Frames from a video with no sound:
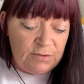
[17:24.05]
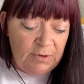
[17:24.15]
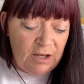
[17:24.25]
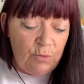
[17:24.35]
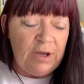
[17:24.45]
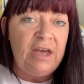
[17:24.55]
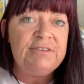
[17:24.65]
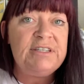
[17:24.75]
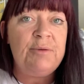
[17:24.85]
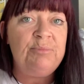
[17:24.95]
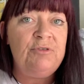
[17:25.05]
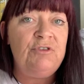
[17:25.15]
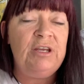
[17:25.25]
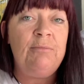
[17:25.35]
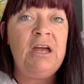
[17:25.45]
We have
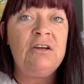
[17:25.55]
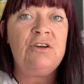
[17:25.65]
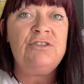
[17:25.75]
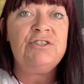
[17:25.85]
the